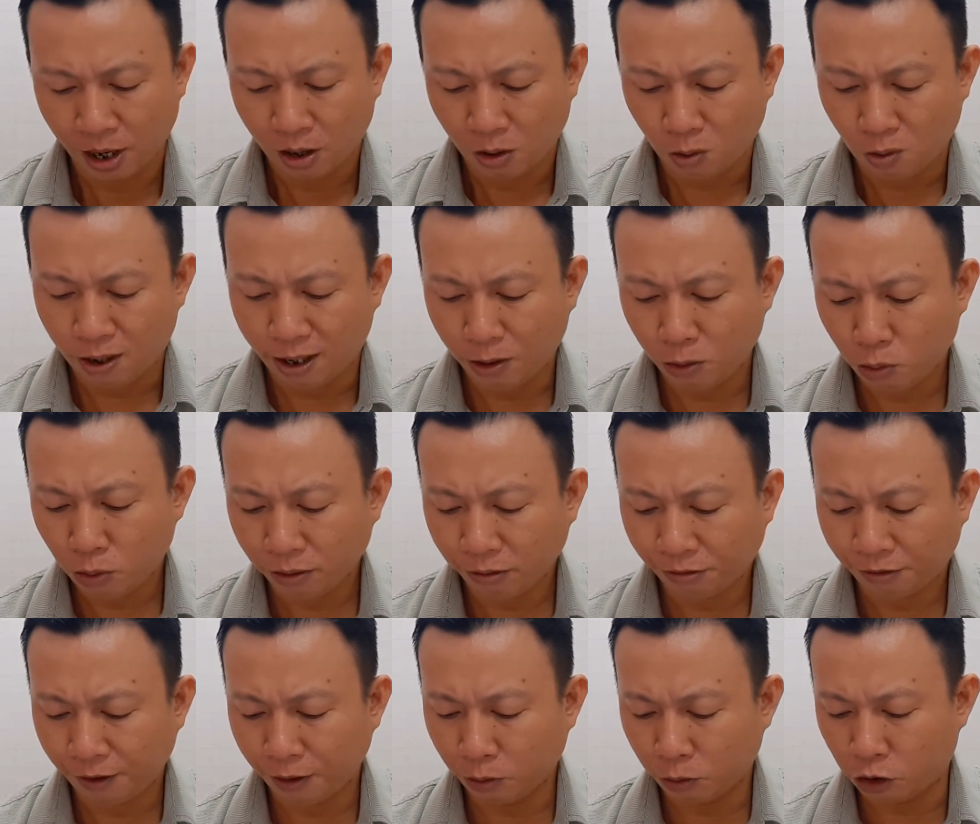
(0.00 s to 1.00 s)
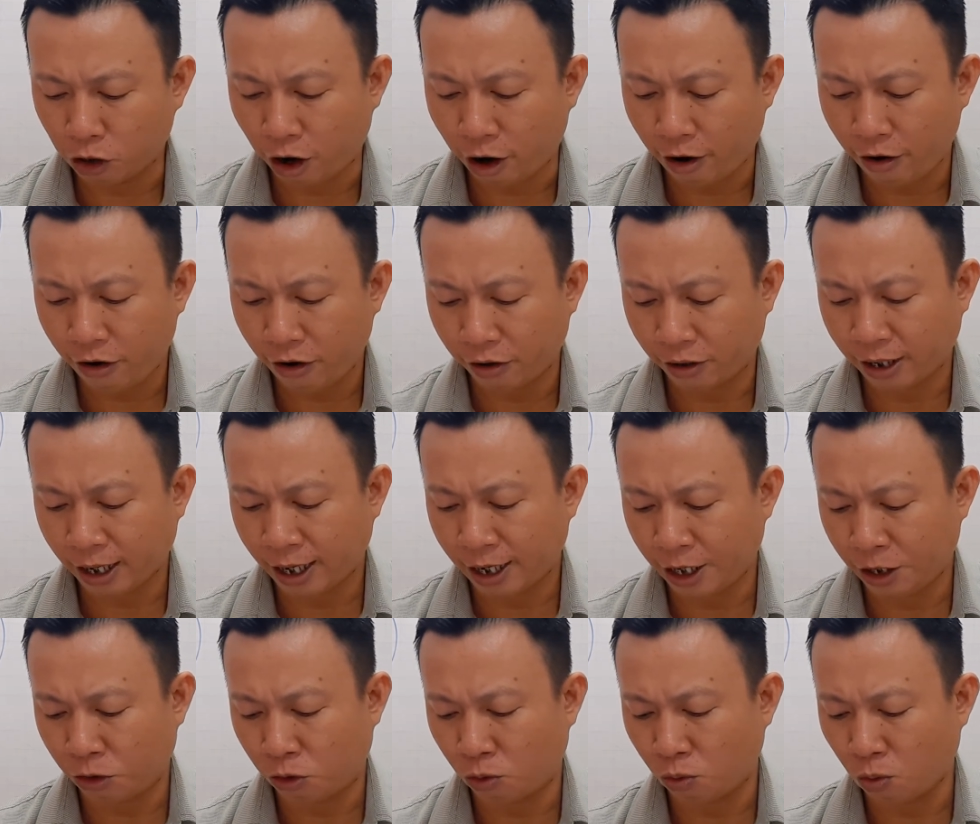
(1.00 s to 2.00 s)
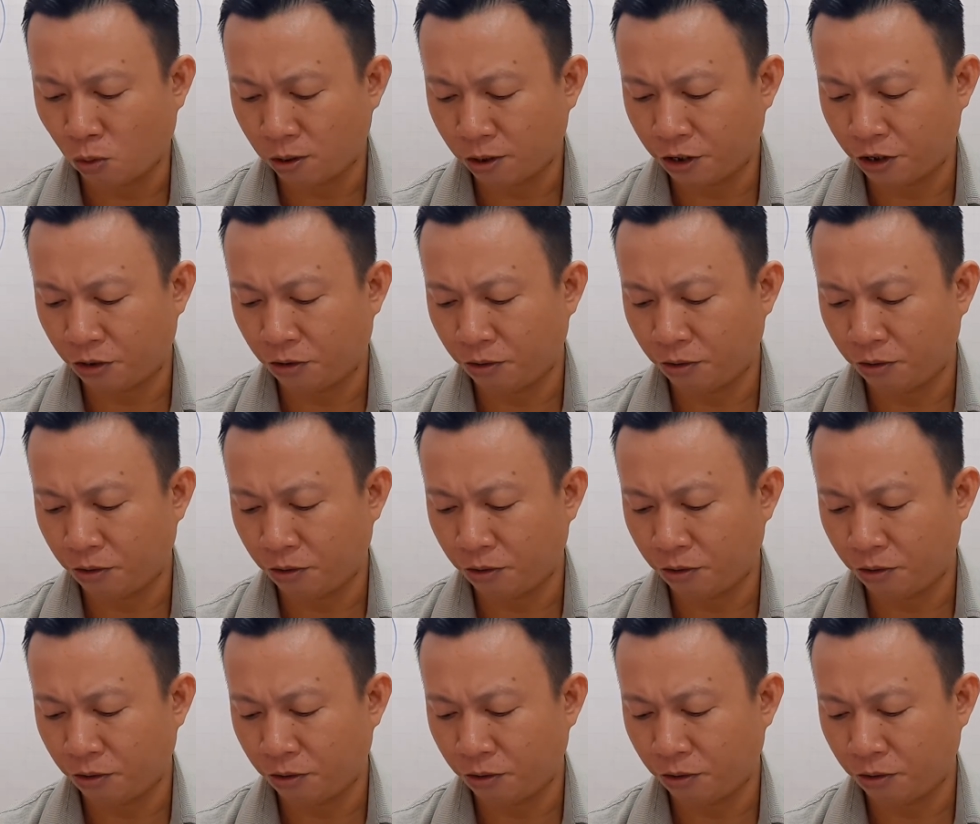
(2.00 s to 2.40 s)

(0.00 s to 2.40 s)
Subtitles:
One will feel tired and exhausted